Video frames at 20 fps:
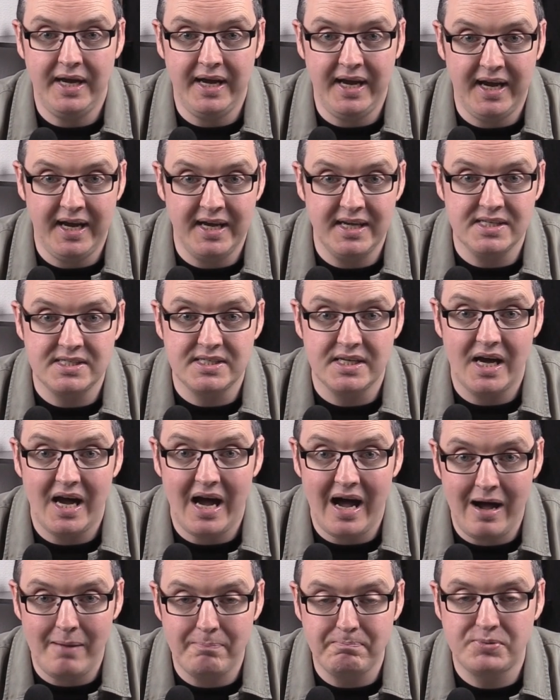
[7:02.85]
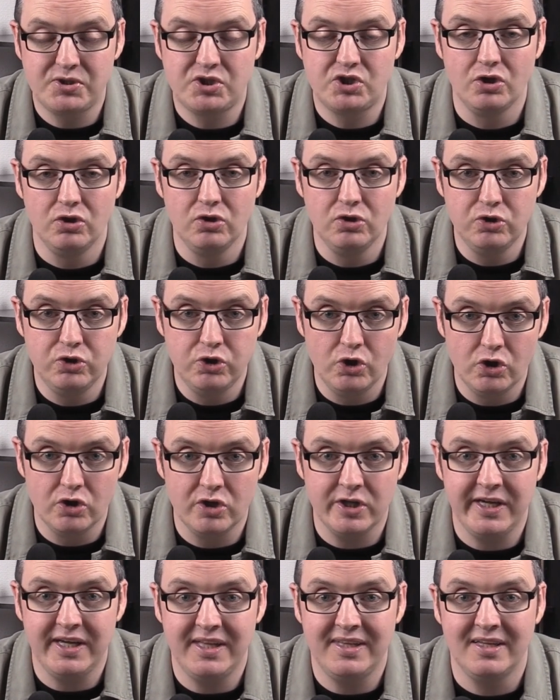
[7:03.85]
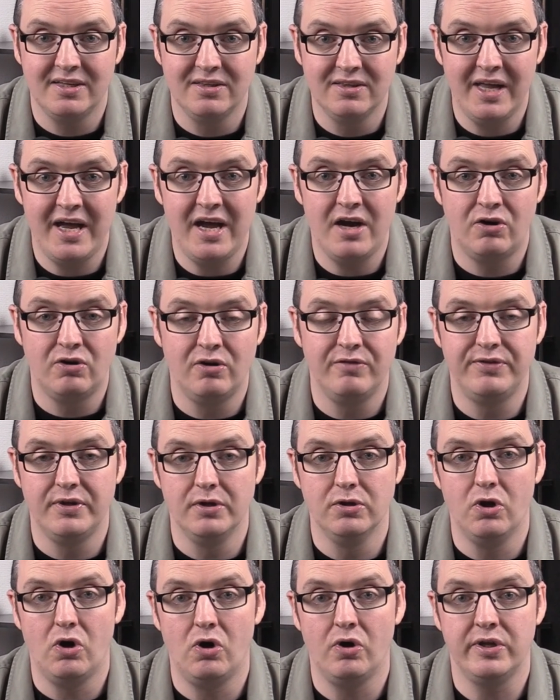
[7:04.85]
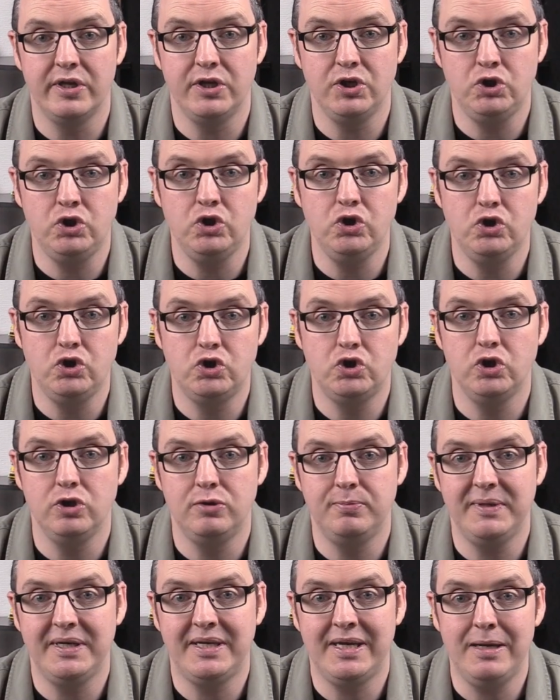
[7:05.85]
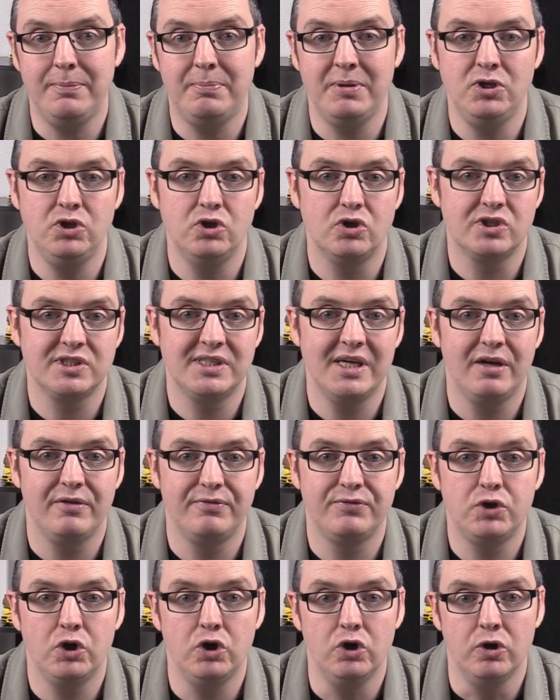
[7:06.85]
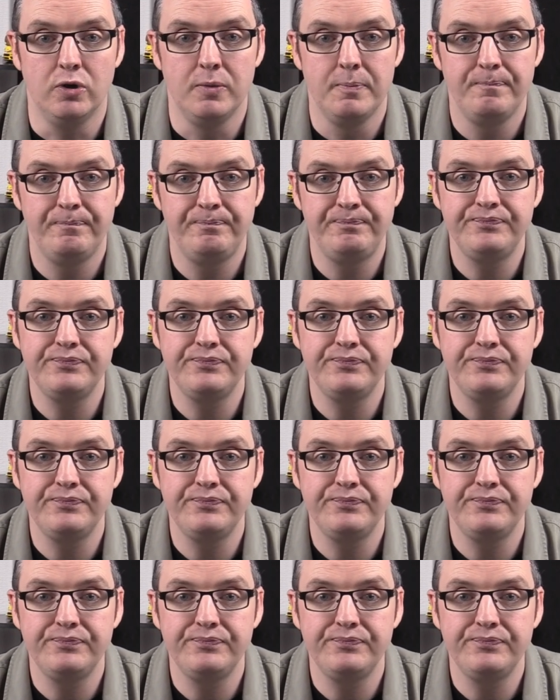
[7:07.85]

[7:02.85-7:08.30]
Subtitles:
It is absolutely the letter of the law that you should be keeping yourself to.